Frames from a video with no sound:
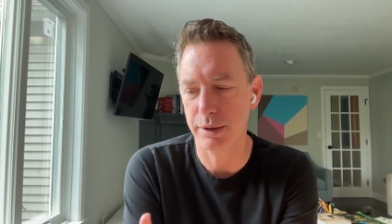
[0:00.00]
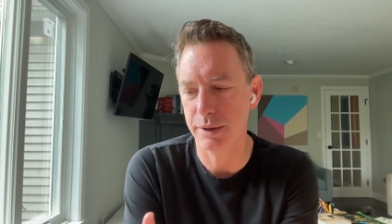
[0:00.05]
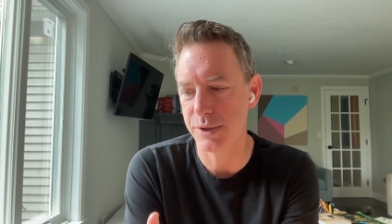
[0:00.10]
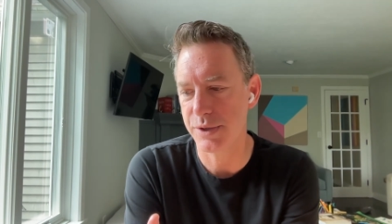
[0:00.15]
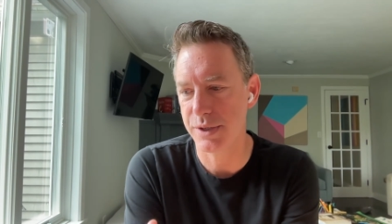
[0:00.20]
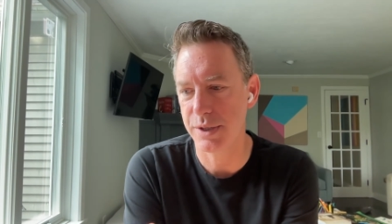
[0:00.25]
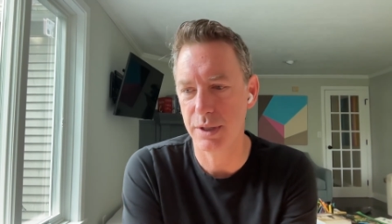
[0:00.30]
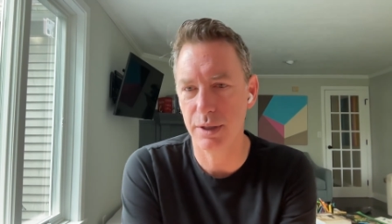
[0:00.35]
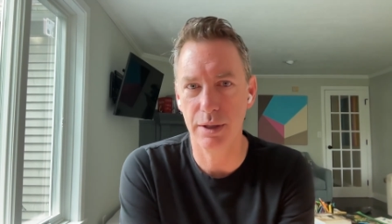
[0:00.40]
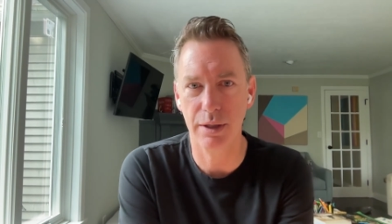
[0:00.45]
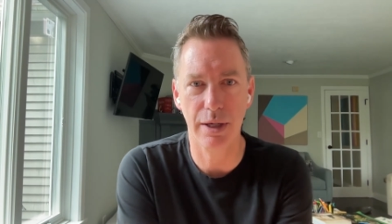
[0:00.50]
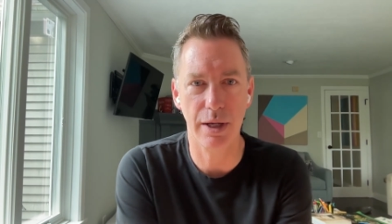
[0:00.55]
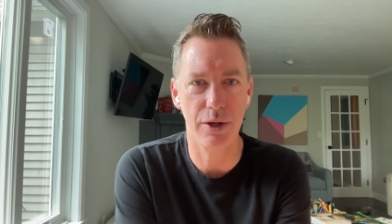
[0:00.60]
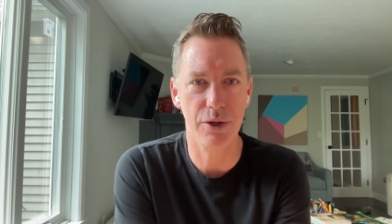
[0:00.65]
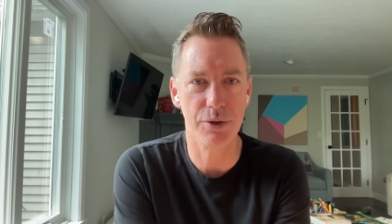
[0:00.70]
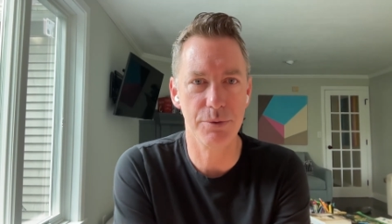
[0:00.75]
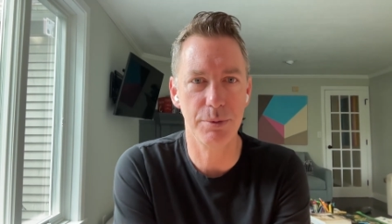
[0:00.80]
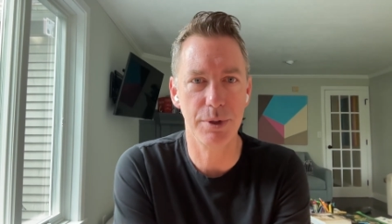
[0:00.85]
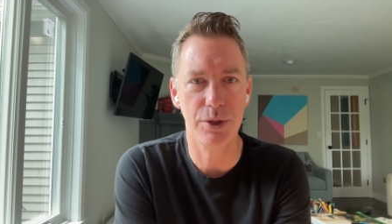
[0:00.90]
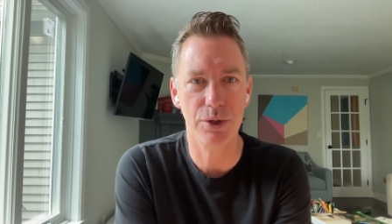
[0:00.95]
This thing mm-hmm.
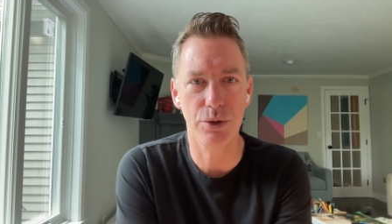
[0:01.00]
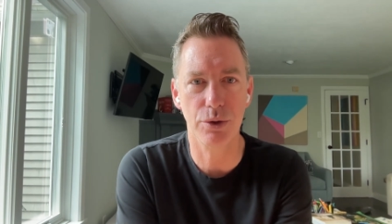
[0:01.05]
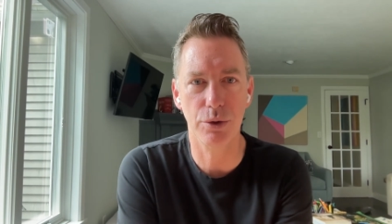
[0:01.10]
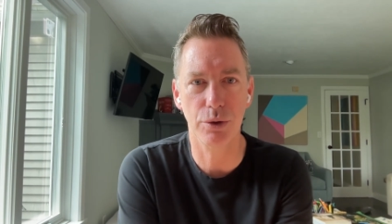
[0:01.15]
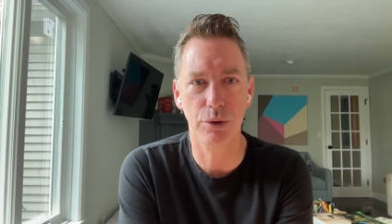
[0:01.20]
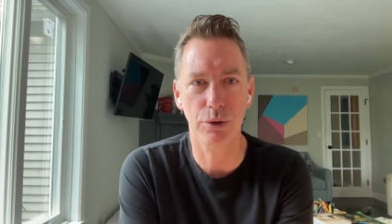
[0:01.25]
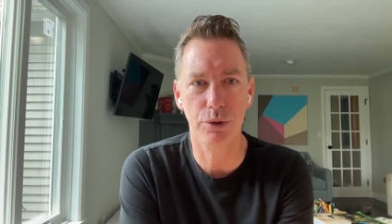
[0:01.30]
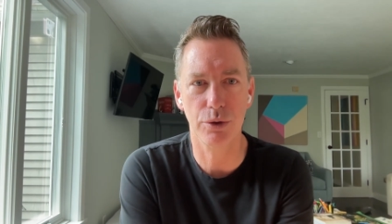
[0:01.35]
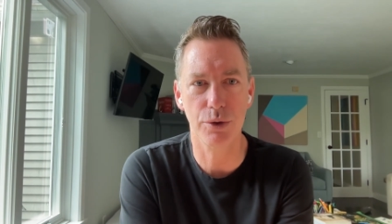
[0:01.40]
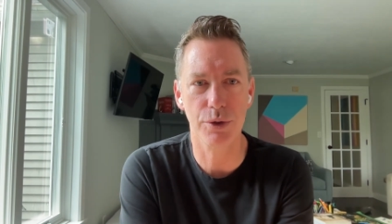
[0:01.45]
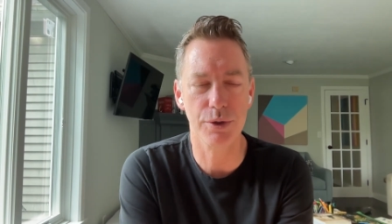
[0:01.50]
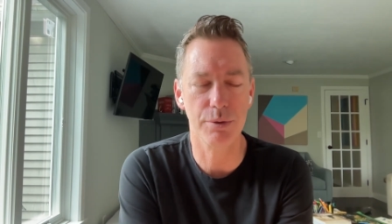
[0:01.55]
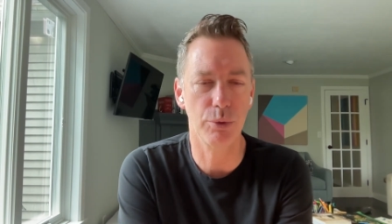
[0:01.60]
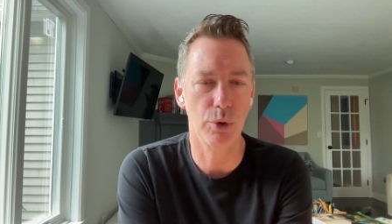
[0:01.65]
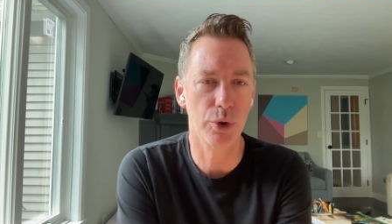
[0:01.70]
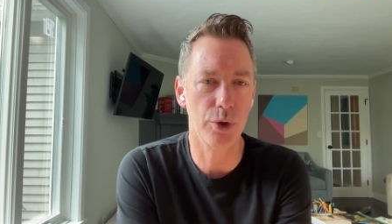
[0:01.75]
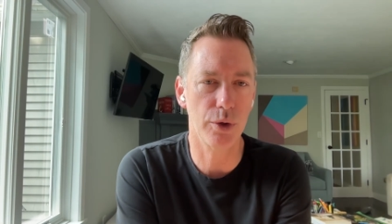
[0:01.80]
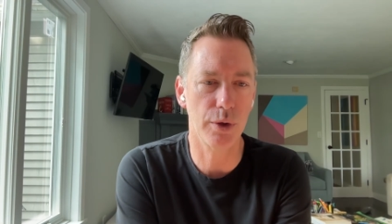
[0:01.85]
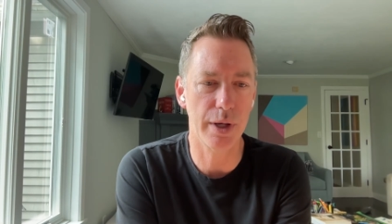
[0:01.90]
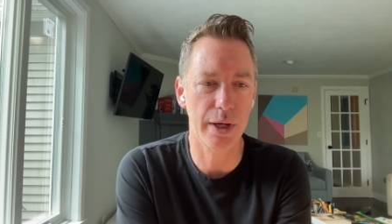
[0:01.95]
allows me to do some
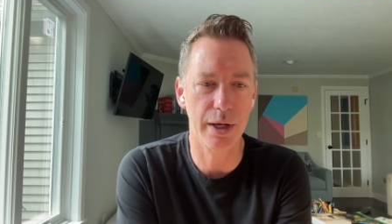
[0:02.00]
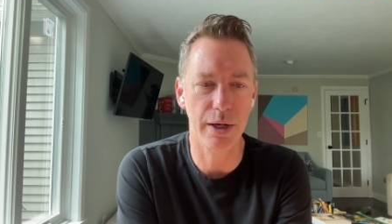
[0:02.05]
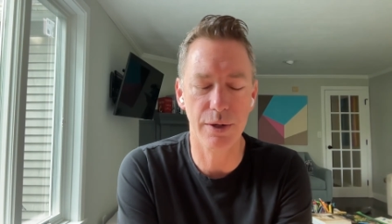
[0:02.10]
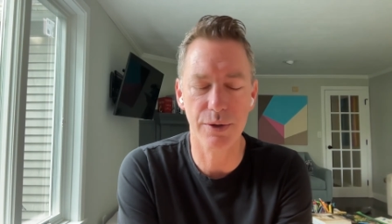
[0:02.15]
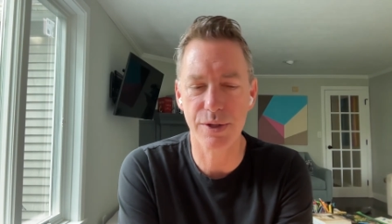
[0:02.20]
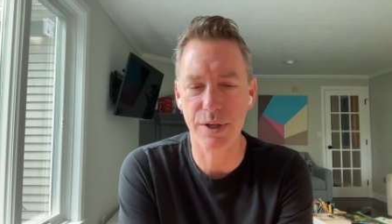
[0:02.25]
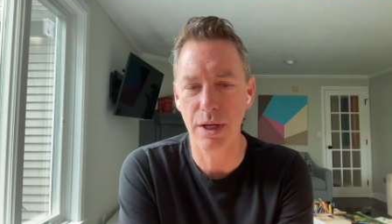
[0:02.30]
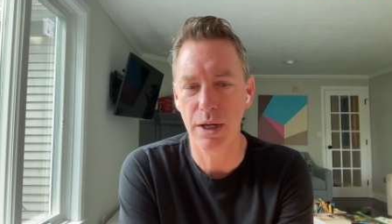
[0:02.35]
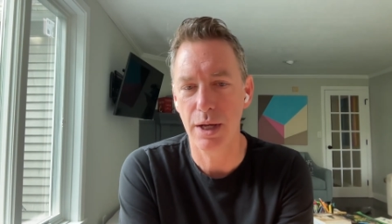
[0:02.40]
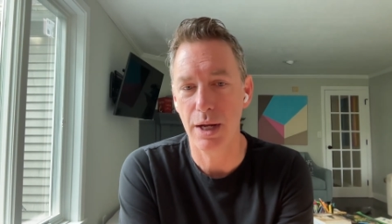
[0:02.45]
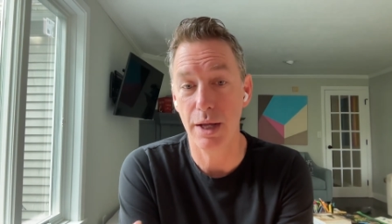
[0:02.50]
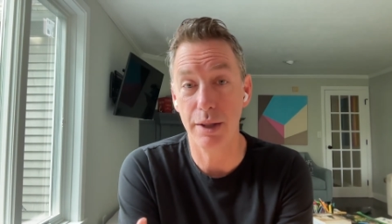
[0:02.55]
auto layouts.